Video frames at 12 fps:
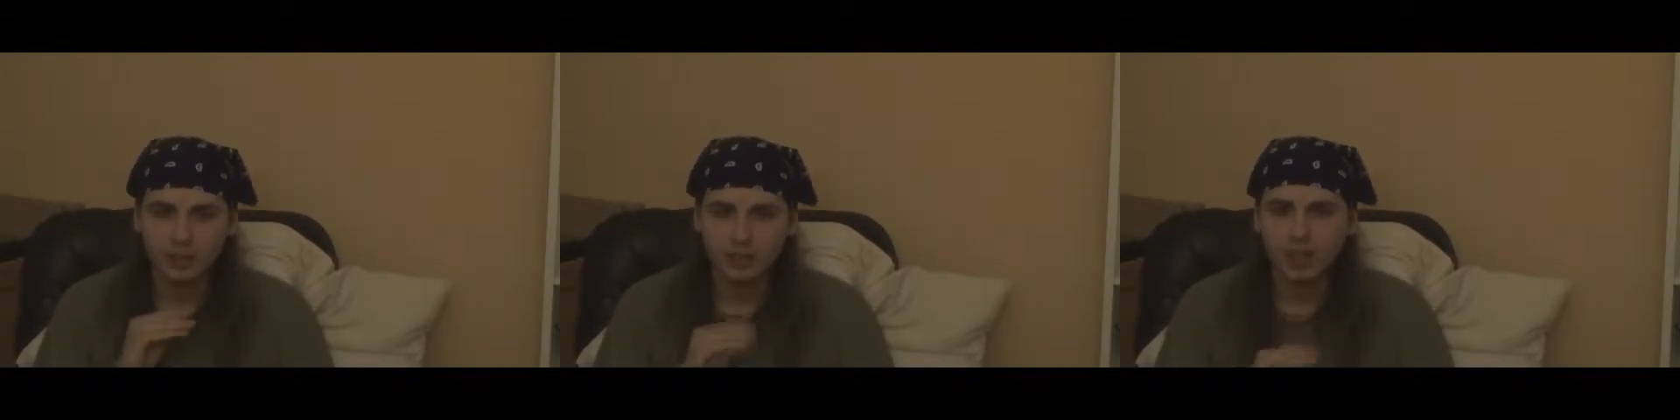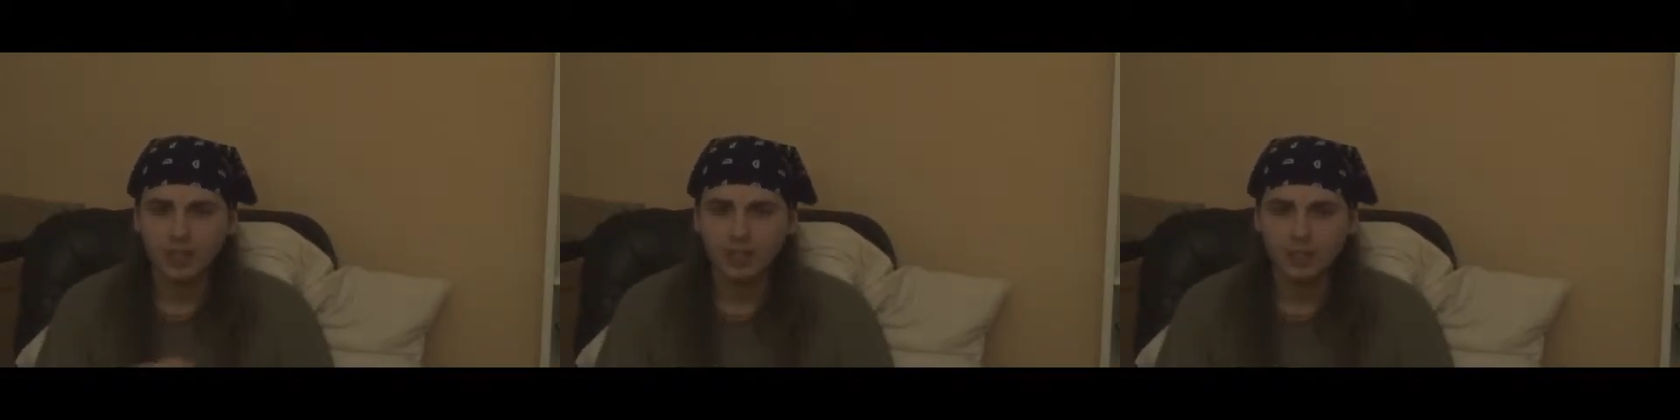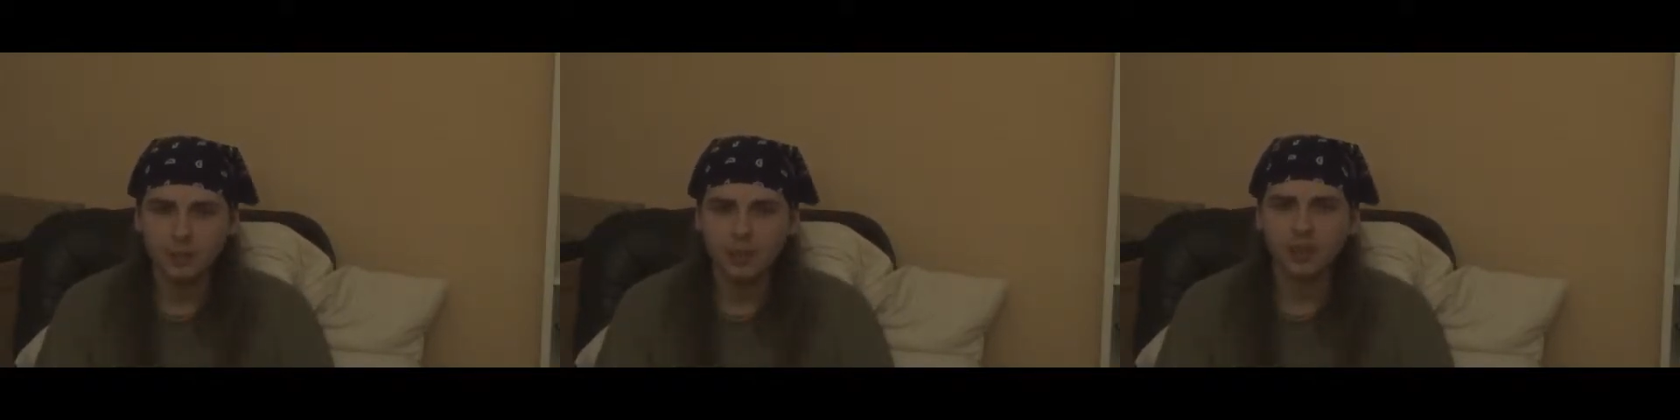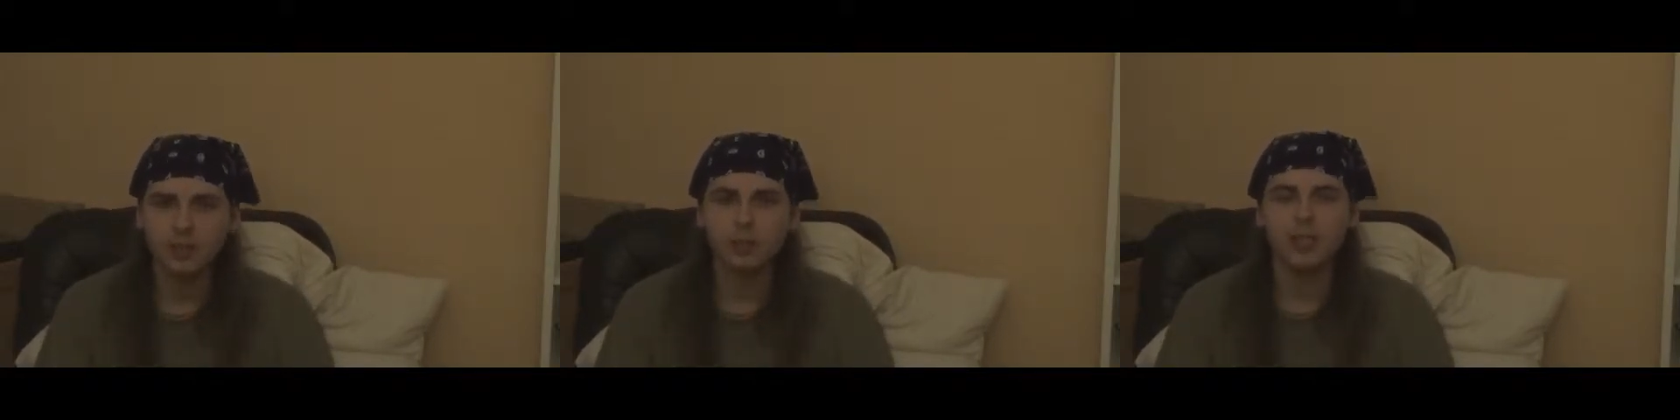right in the
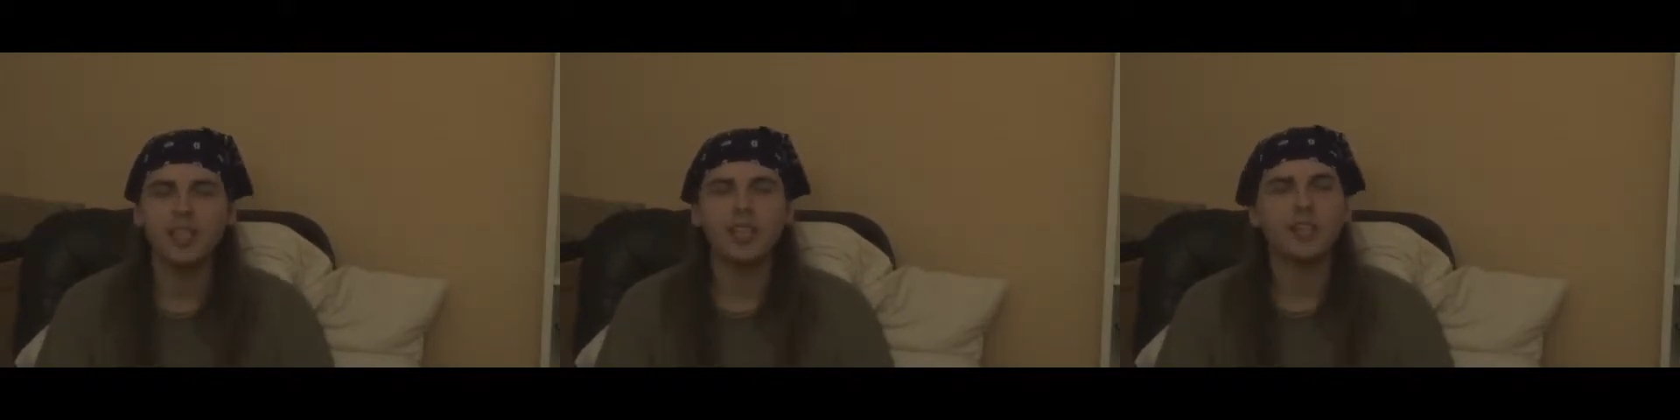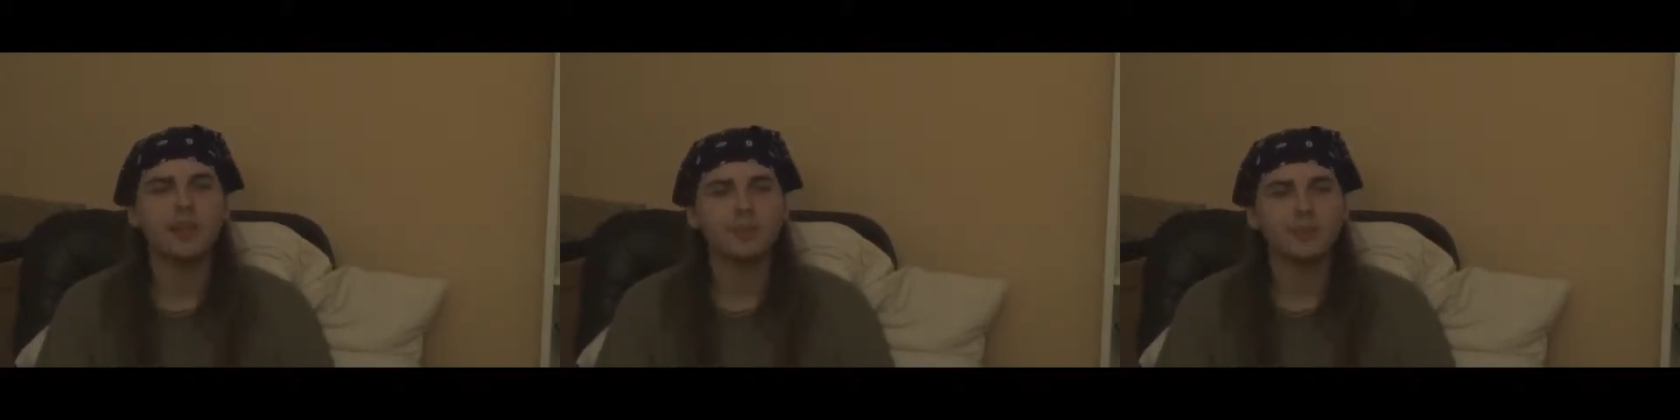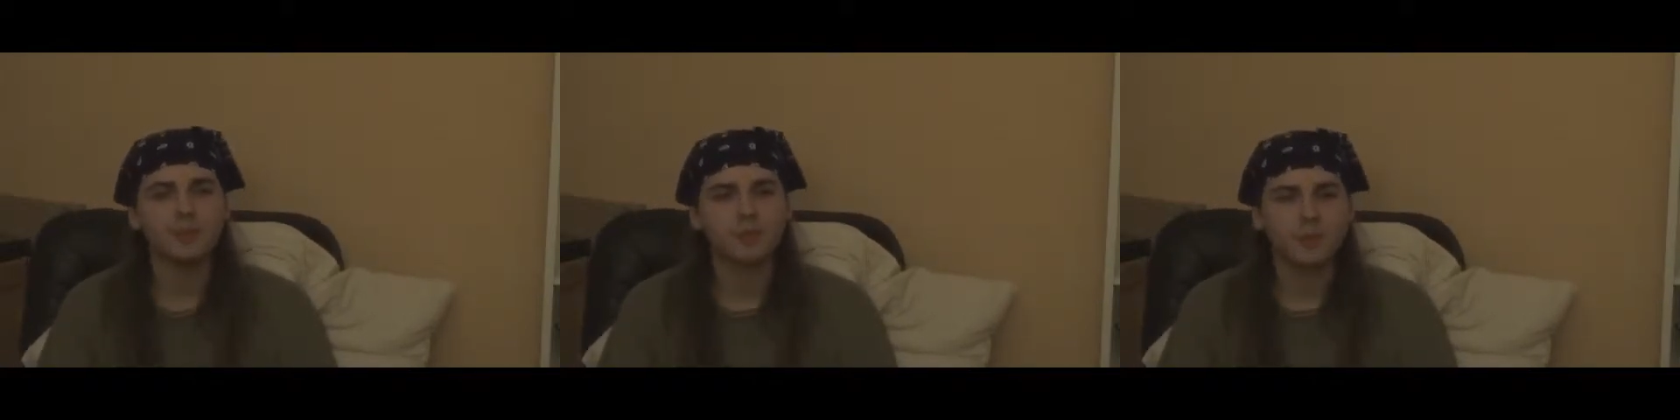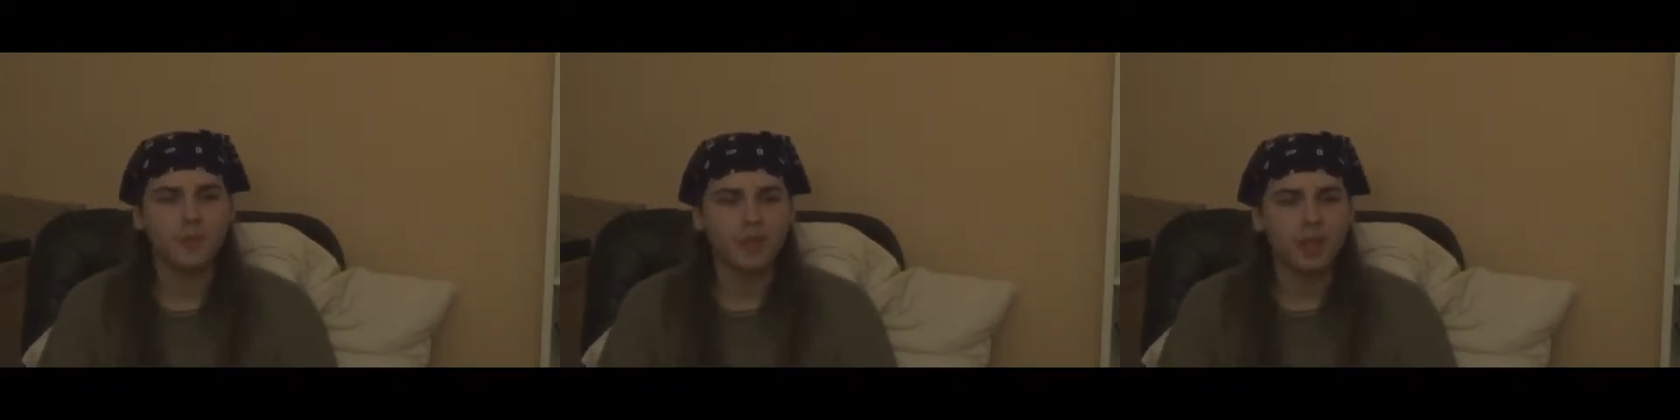middle, we
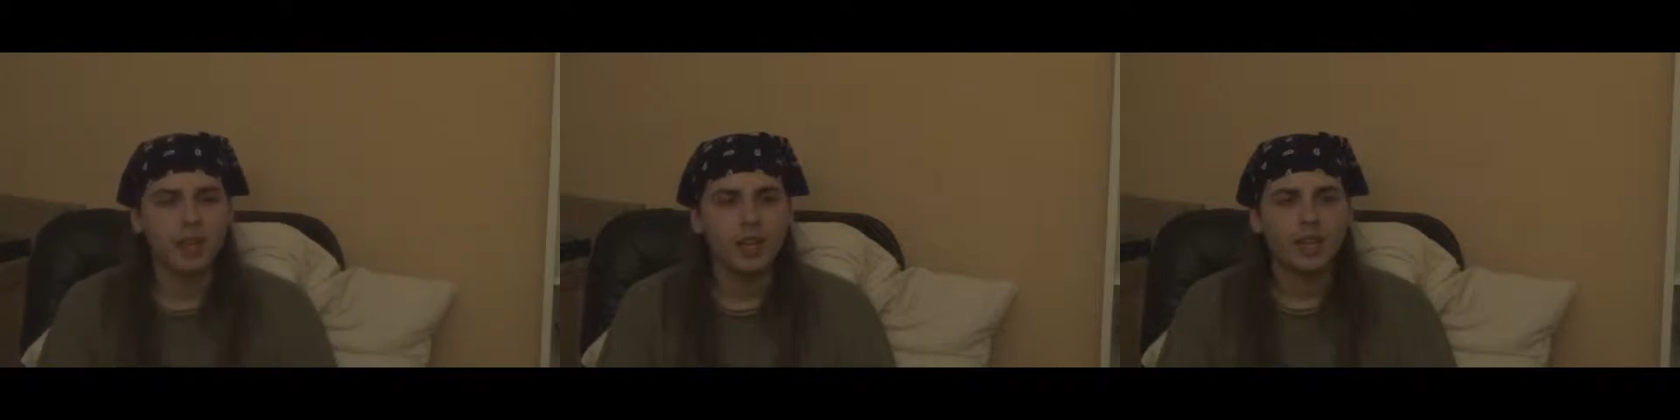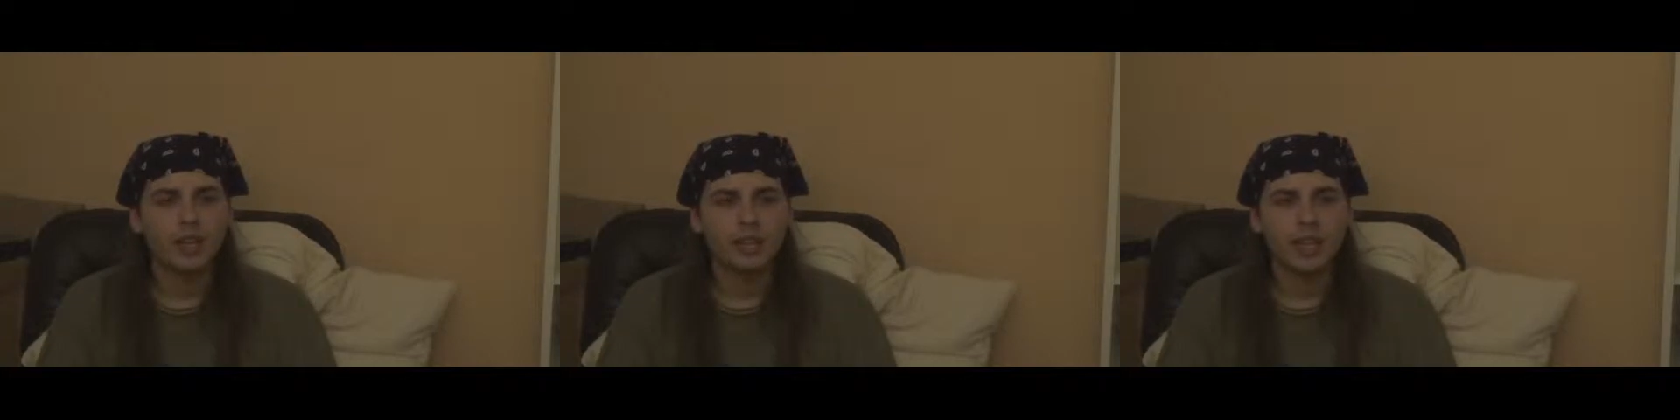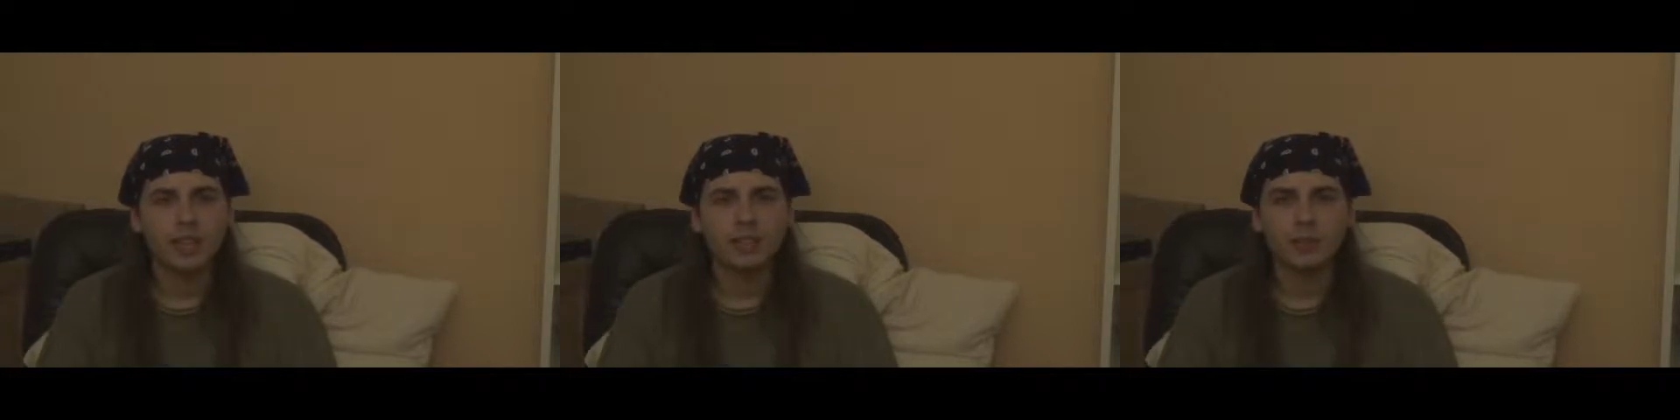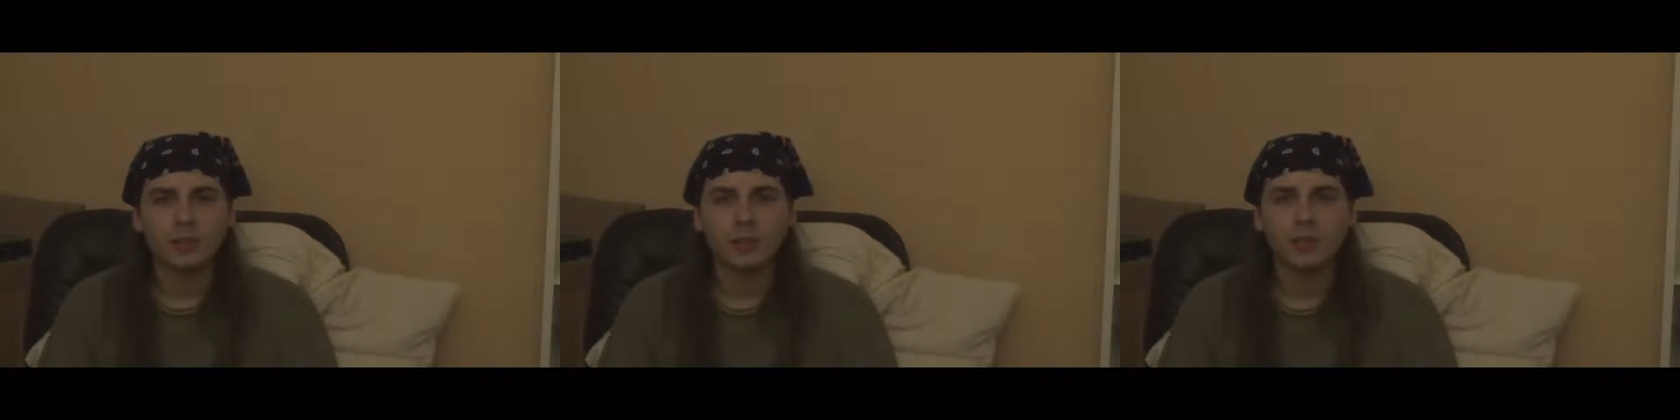
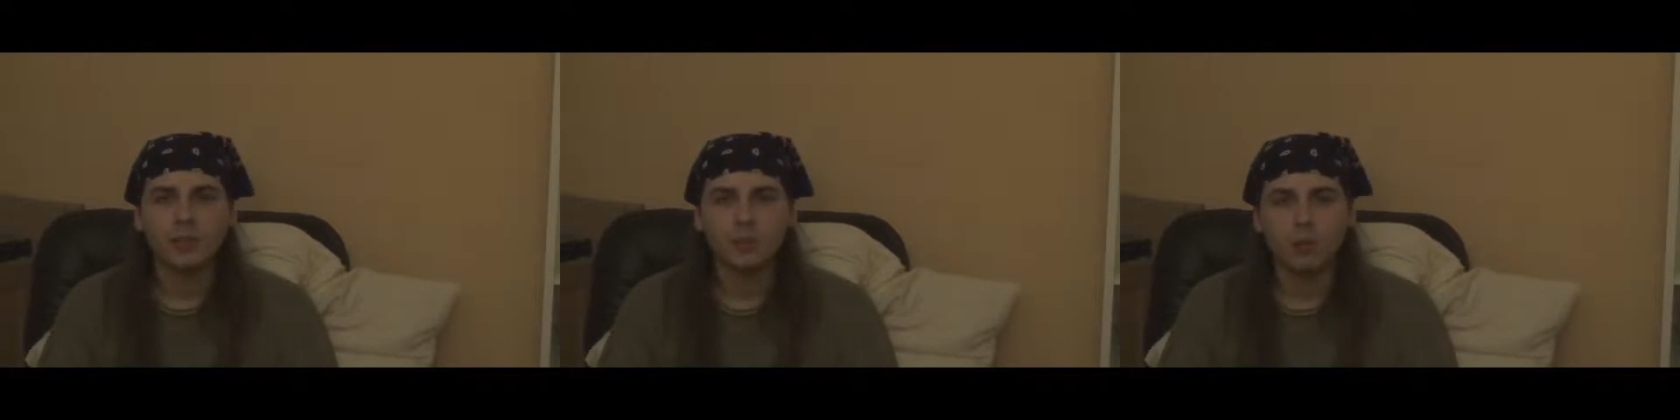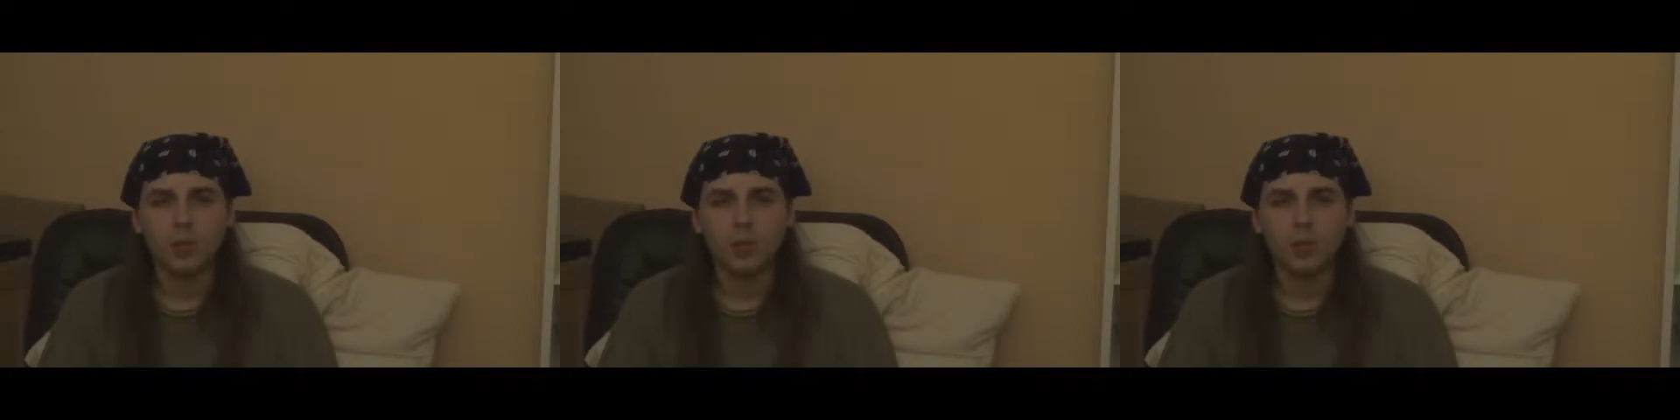get the plot